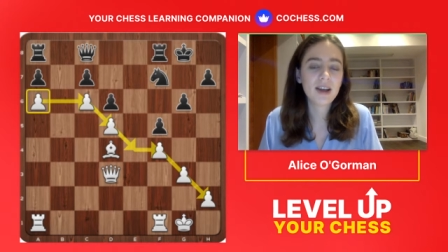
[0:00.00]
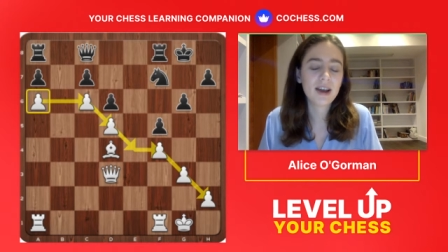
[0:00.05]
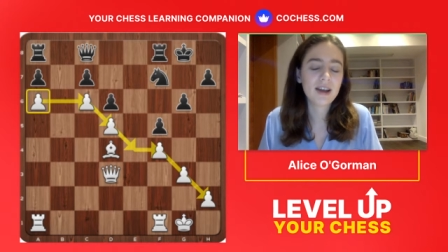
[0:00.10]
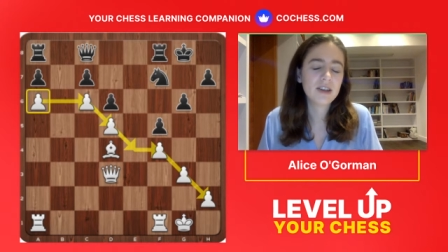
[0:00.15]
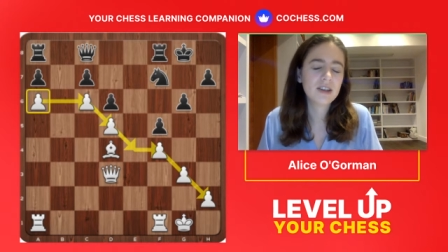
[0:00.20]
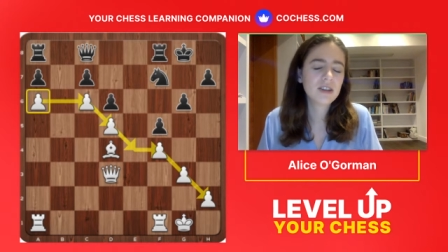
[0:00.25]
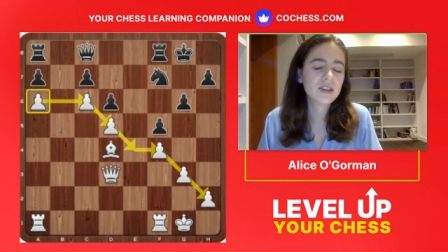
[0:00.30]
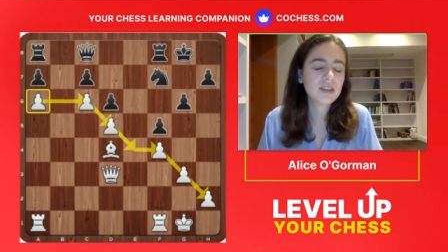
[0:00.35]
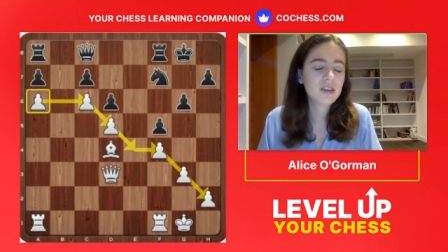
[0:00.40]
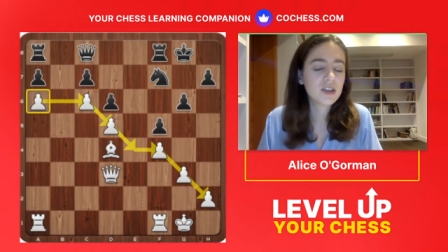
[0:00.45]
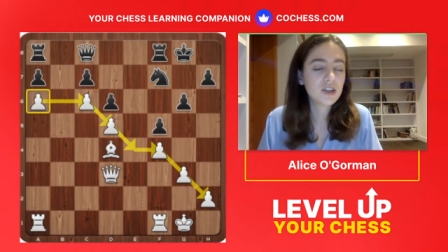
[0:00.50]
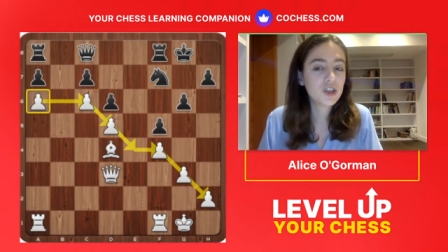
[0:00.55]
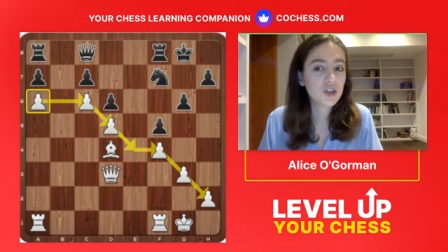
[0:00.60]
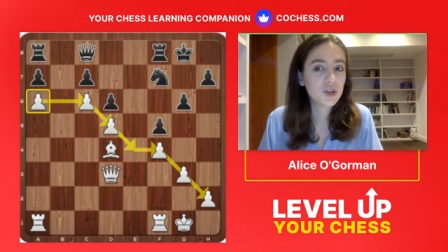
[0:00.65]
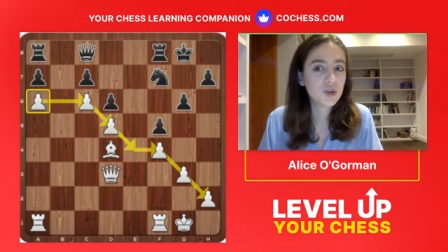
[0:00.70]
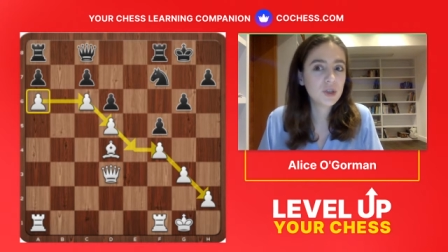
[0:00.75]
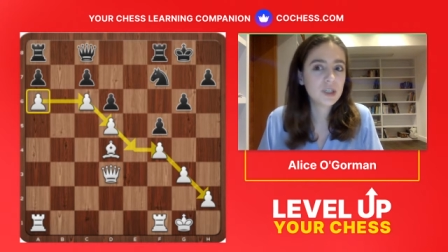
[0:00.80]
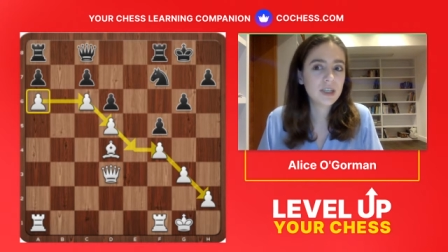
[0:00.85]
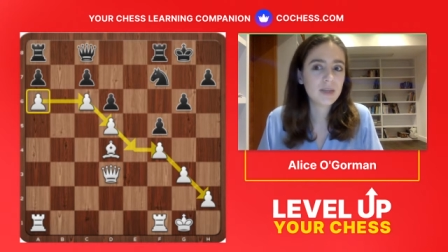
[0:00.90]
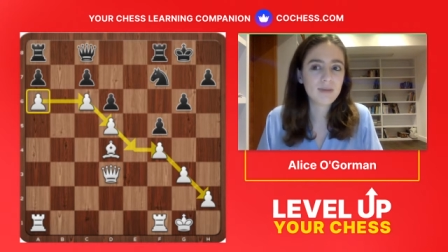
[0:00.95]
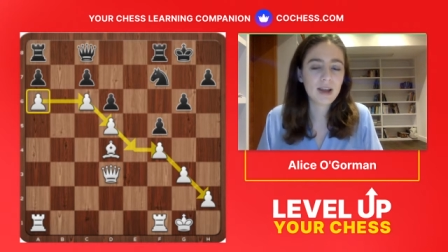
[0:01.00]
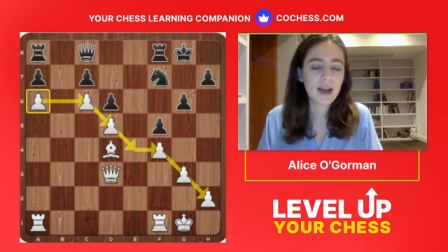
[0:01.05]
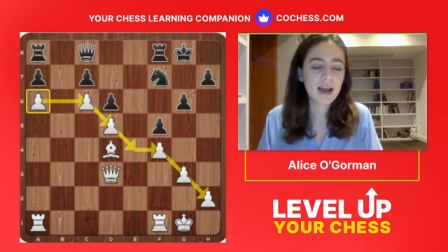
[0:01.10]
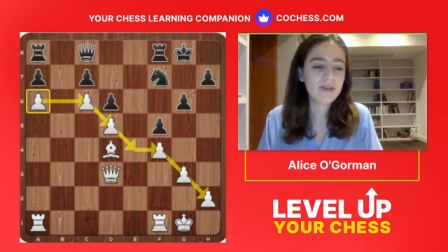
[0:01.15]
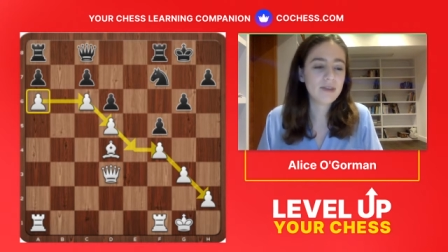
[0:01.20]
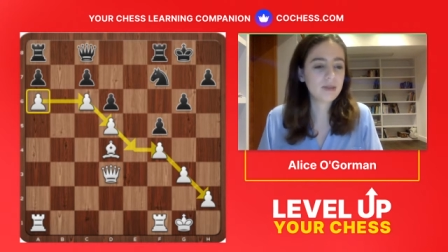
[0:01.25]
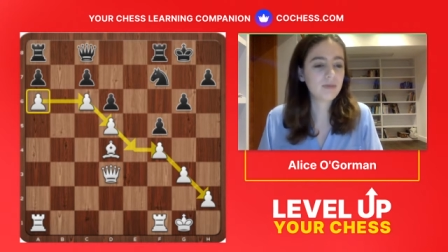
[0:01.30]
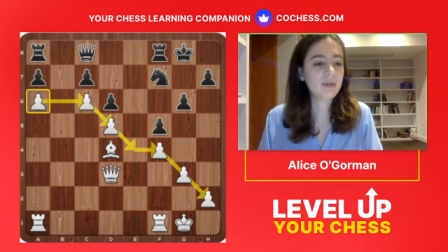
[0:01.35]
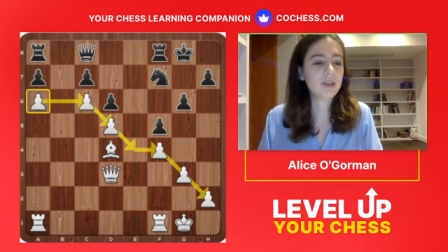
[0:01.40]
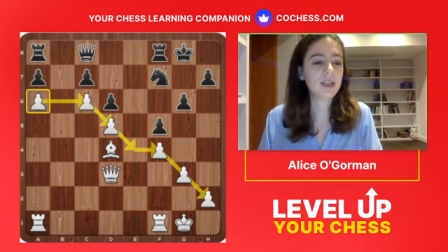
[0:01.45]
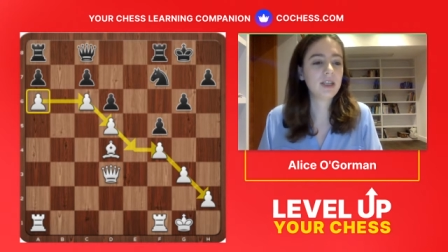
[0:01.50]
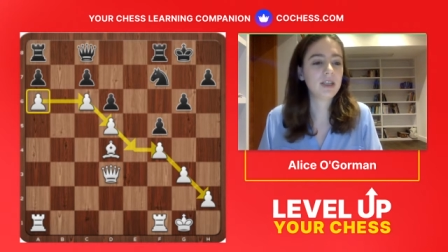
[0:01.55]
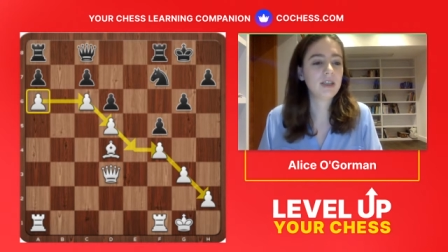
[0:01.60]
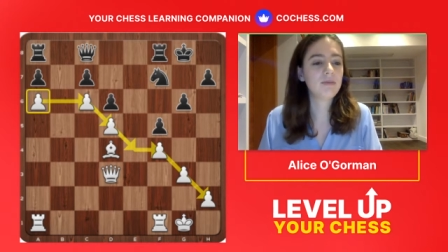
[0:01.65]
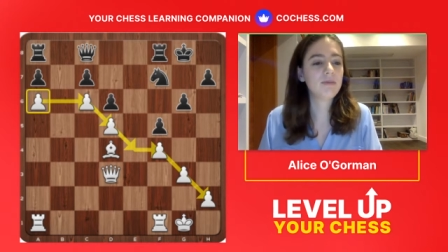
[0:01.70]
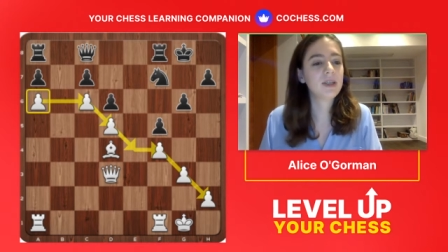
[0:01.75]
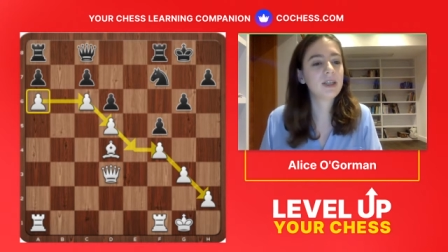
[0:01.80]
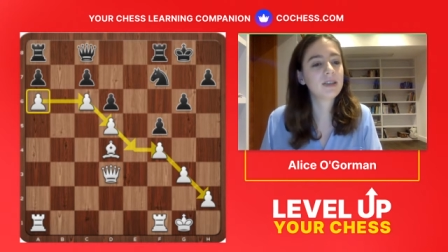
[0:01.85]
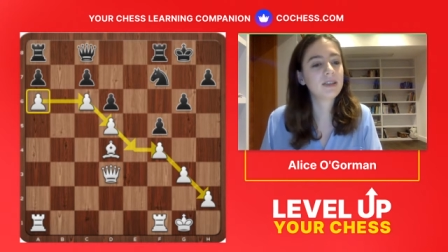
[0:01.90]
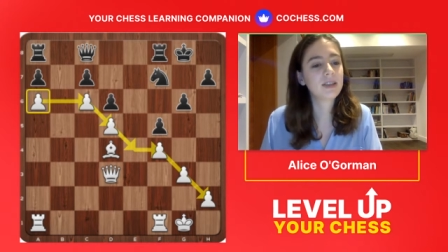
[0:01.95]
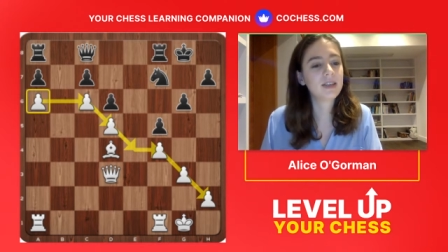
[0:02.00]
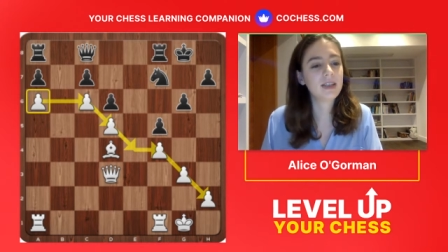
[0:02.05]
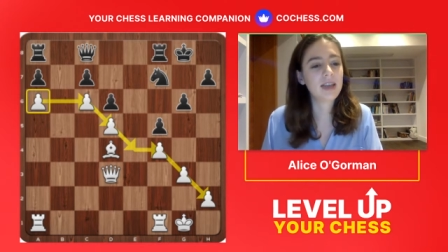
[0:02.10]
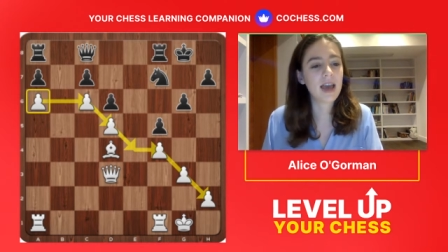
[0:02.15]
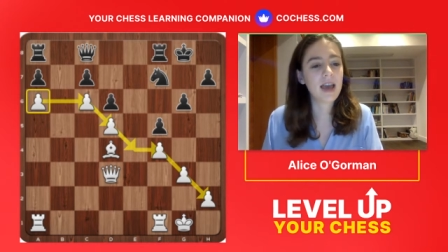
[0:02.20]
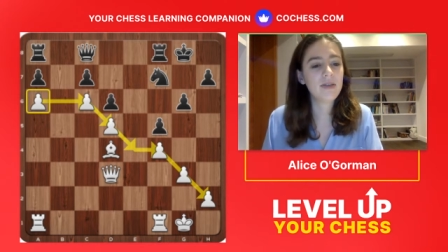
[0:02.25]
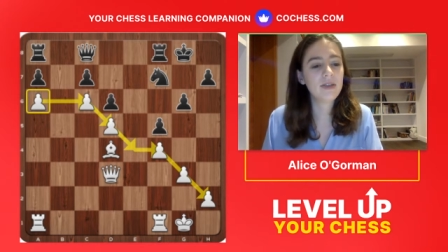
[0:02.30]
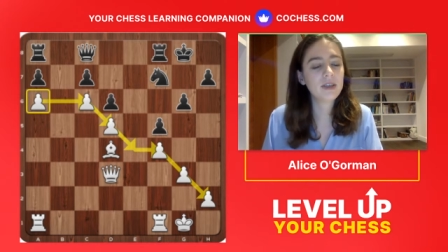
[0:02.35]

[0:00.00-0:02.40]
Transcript: it doesn't hugely apply in this position because again,